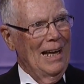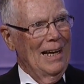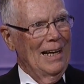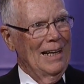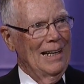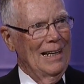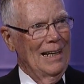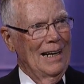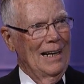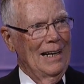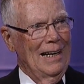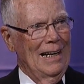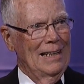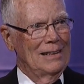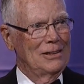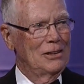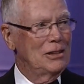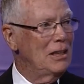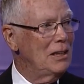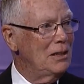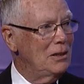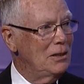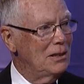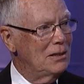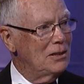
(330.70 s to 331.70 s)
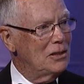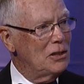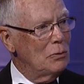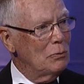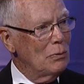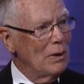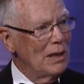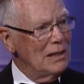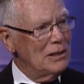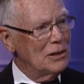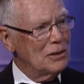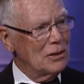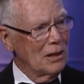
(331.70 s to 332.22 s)
And she
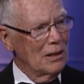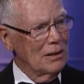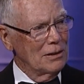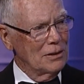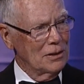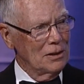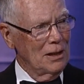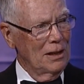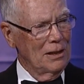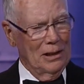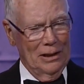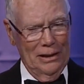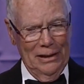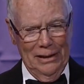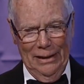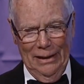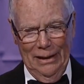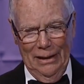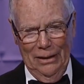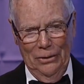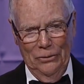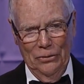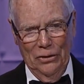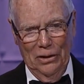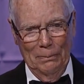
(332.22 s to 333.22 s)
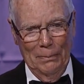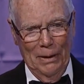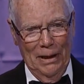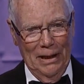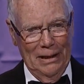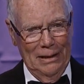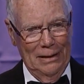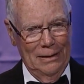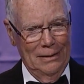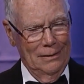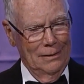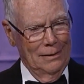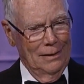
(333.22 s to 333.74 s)
raised our son during
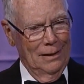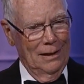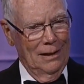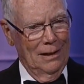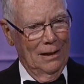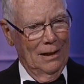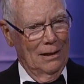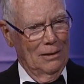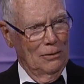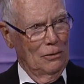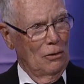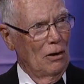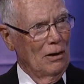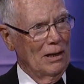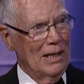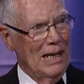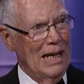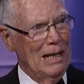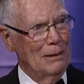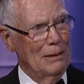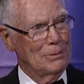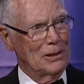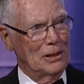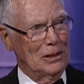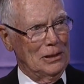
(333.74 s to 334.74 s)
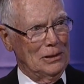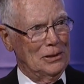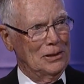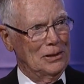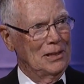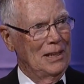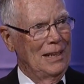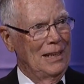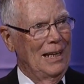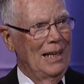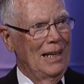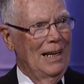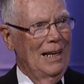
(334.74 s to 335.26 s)
my long
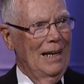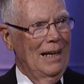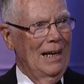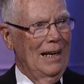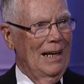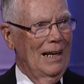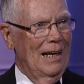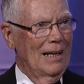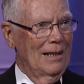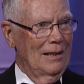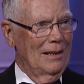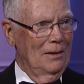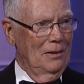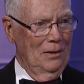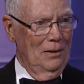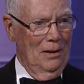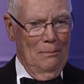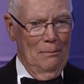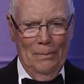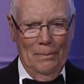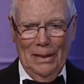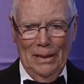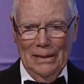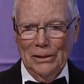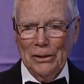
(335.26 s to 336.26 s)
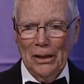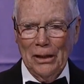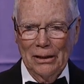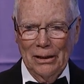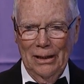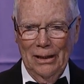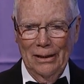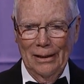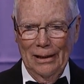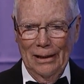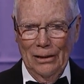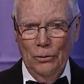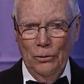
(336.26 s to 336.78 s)
absence. My
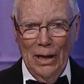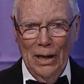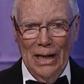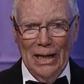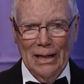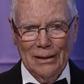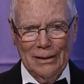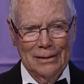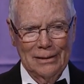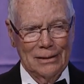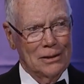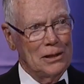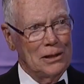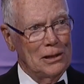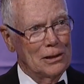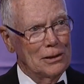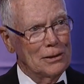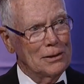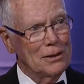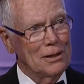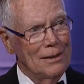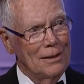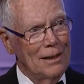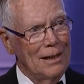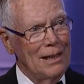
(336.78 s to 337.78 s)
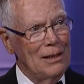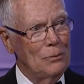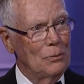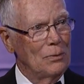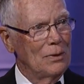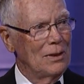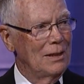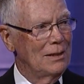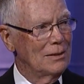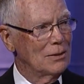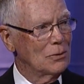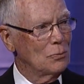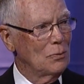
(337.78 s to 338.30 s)
son Grant is here tonight
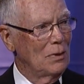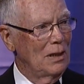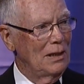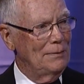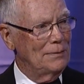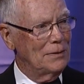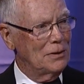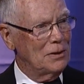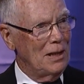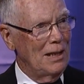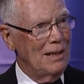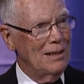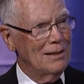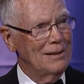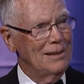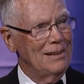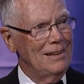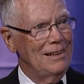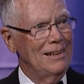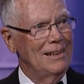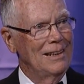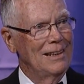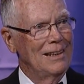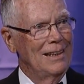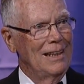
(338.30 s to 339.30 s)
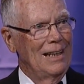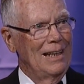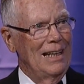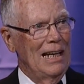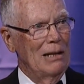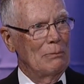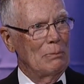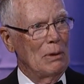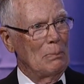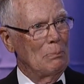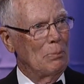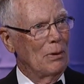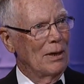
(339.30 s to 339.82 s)
with his wife Sandy,
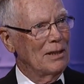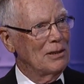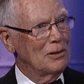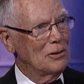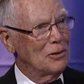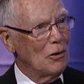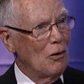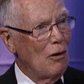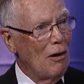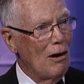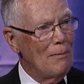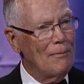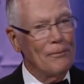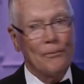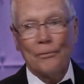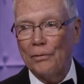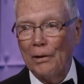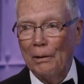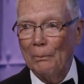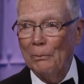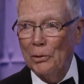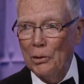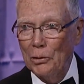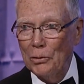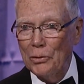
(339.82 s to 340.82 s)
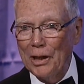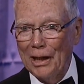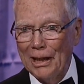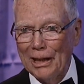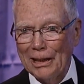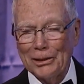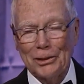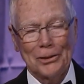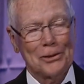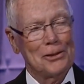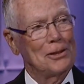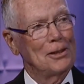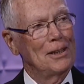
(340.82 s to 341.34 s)
and my brother Tom from
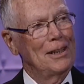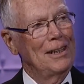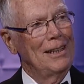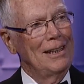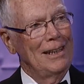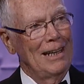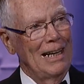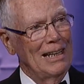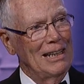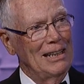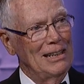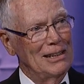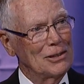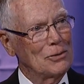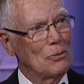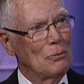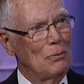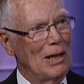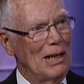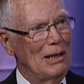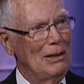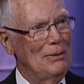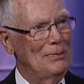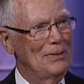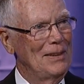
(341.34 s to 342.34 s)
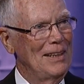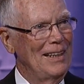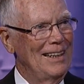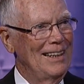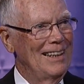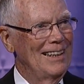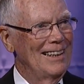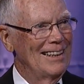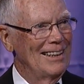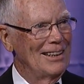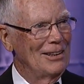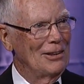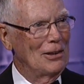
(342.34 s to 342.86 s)
Newcastle and his wife
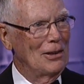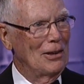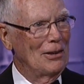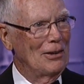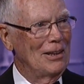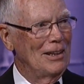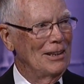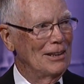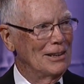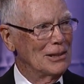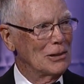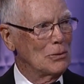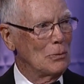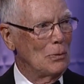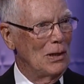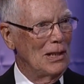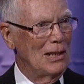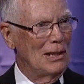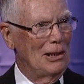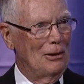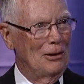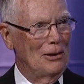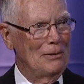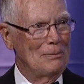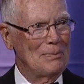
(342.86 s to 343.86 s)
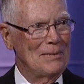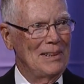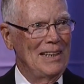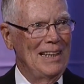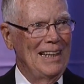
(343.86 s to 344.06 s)
are here as well.